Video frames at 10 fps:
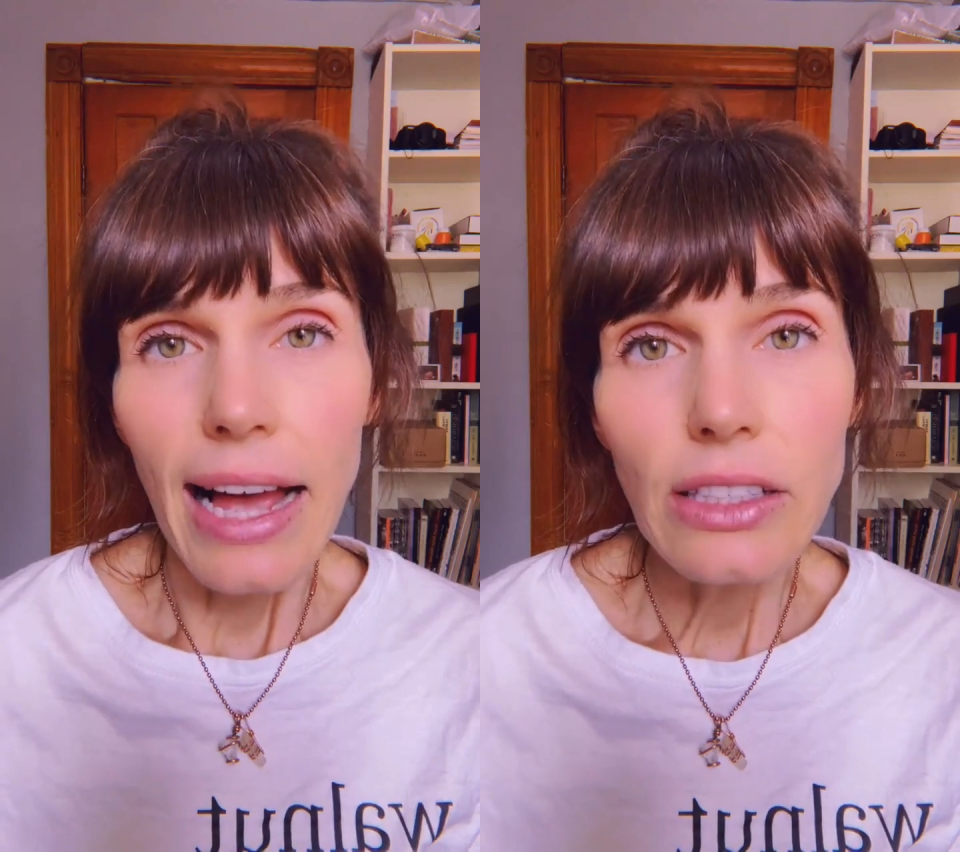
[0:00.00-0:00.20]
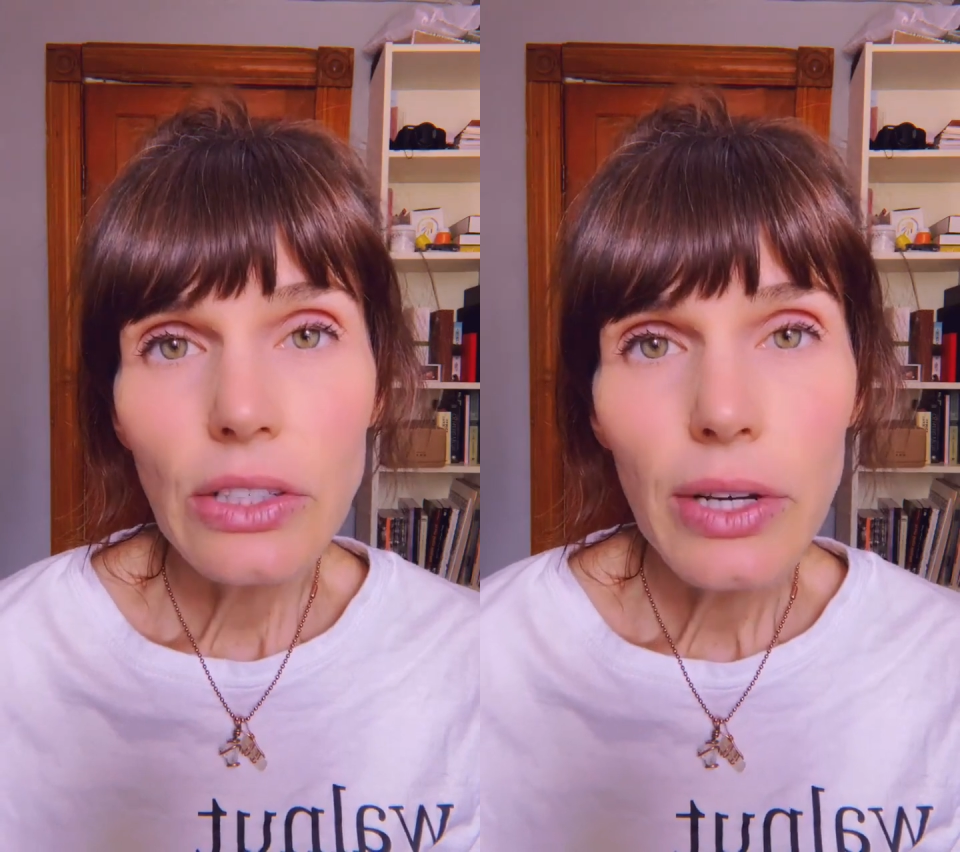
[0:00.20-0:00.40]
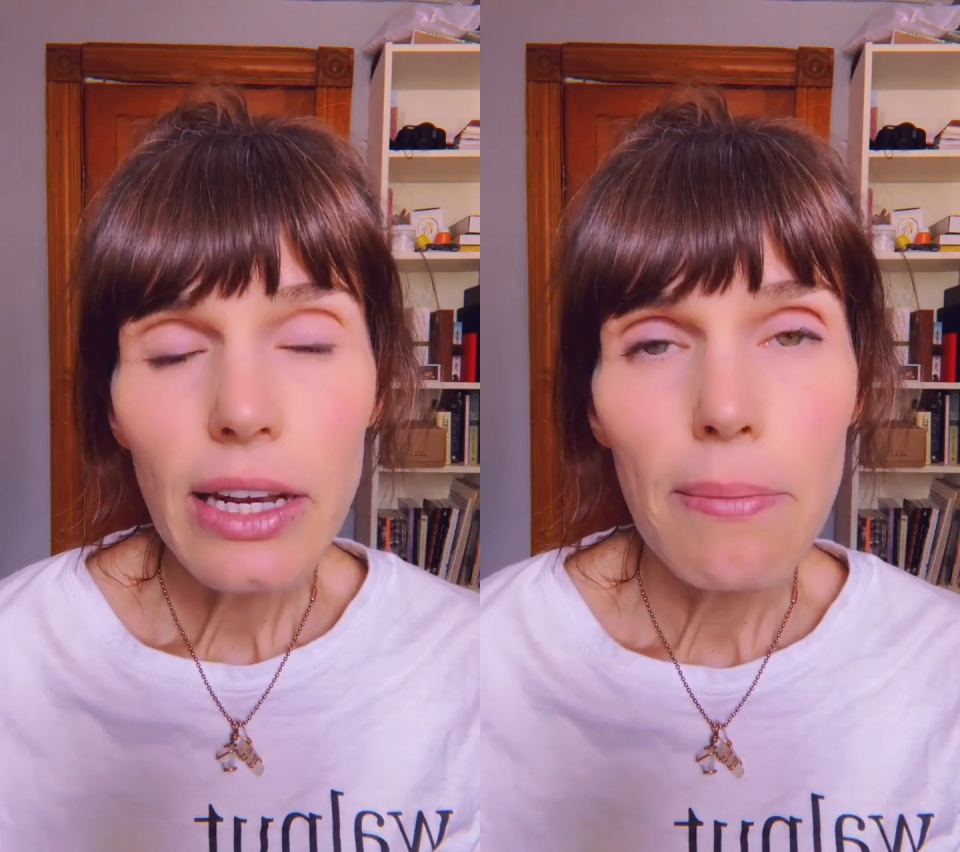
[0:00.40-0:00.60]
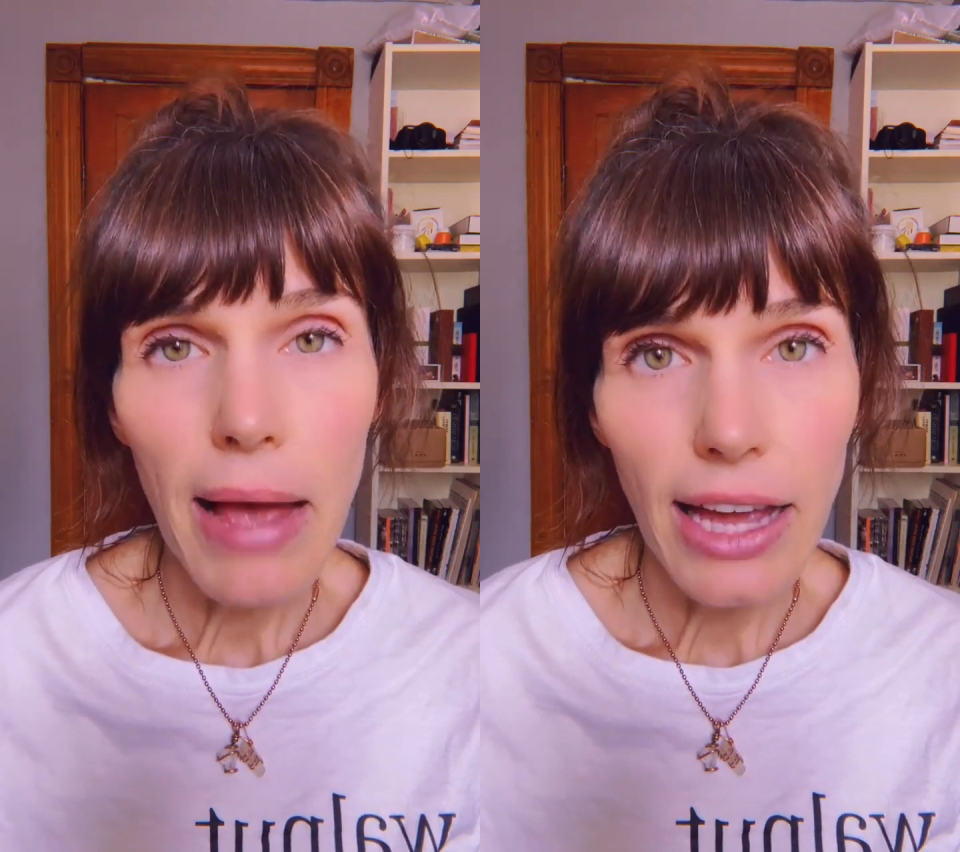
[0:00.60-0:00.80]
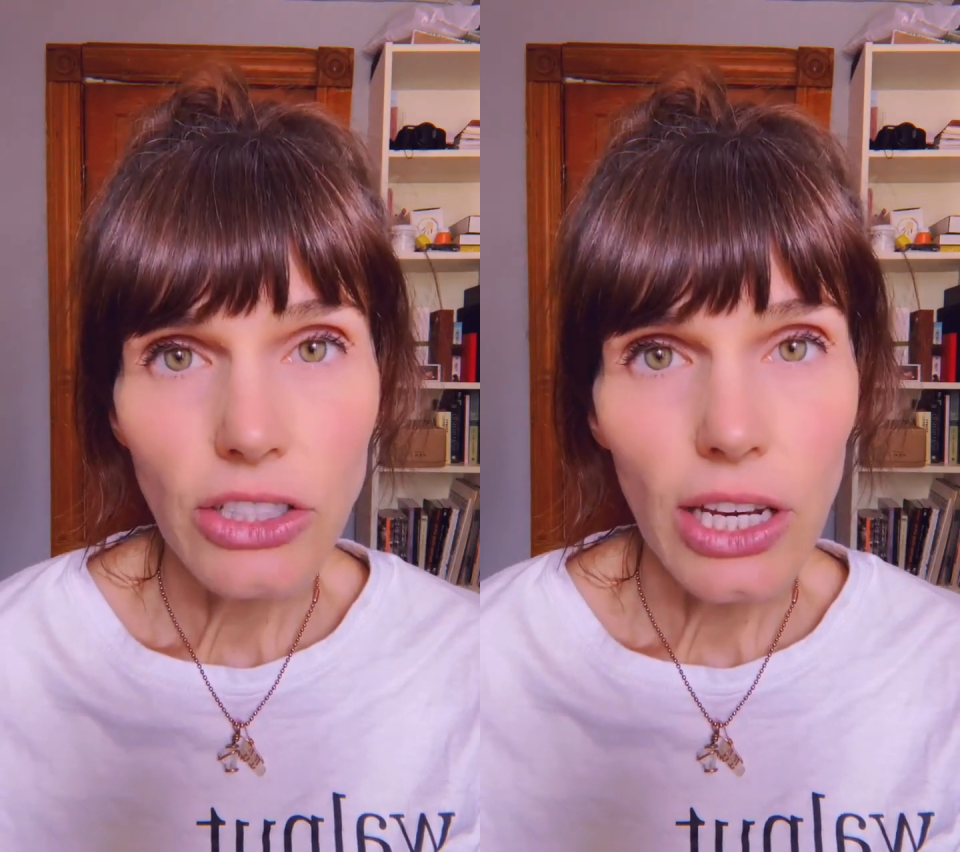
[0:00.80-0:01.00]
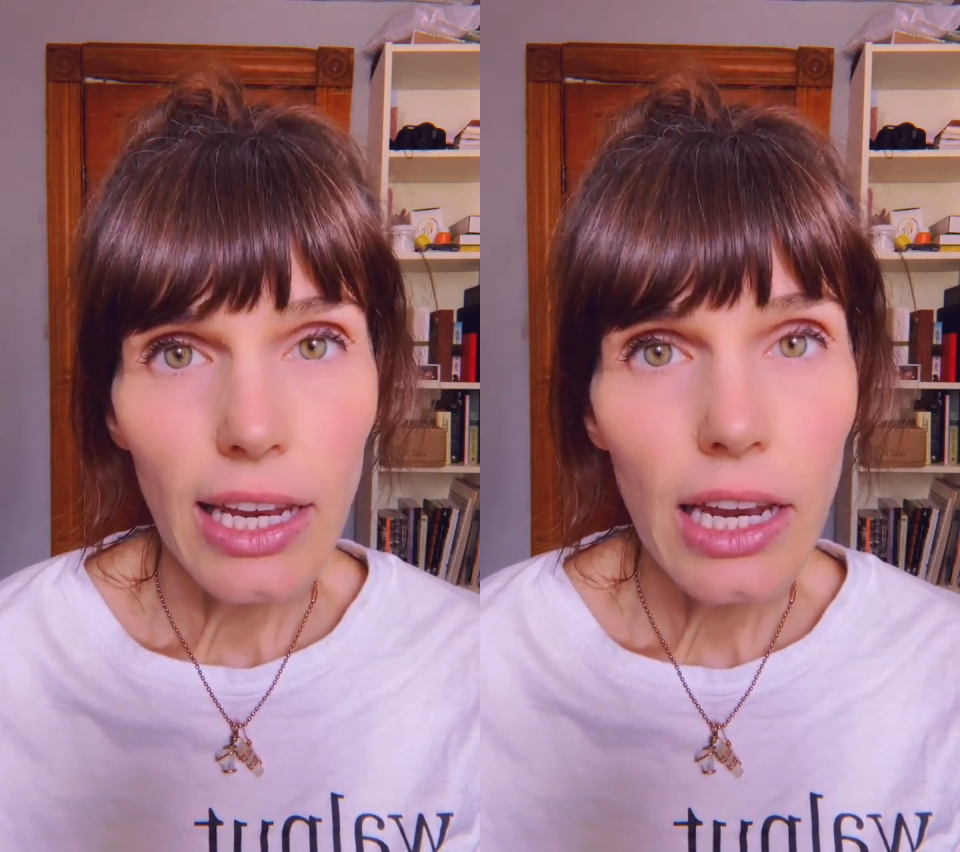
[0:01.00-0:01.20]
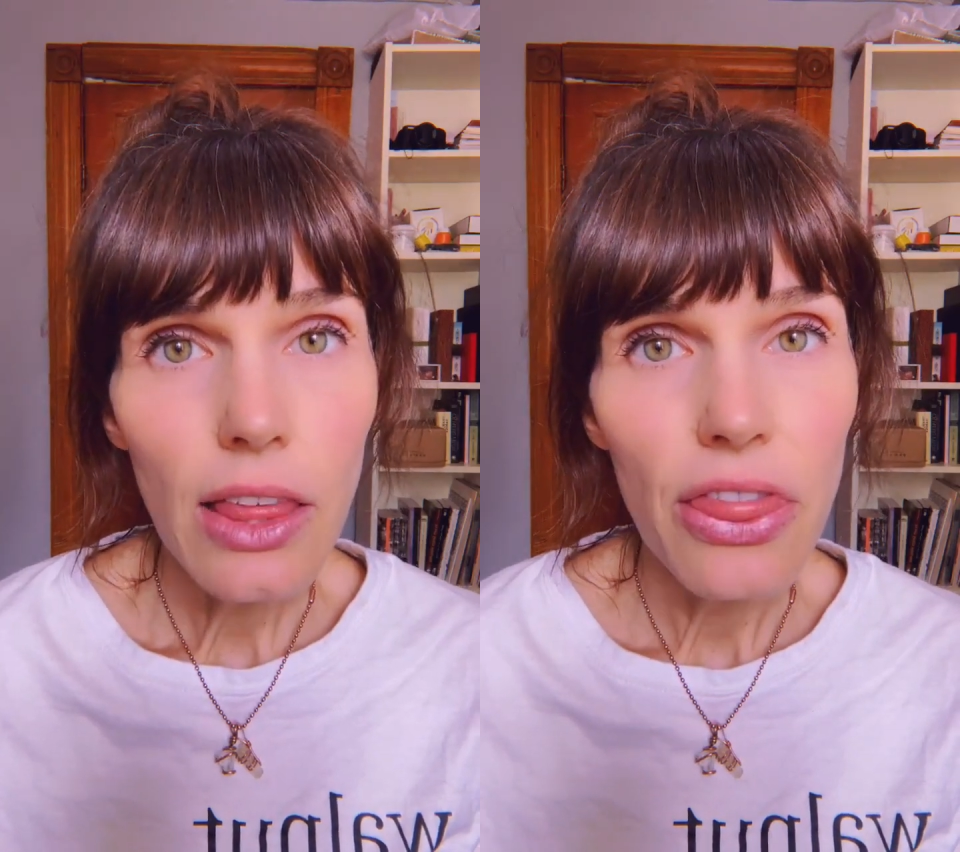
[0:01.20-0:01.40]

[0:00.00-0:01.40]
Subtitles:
But as you can imagine,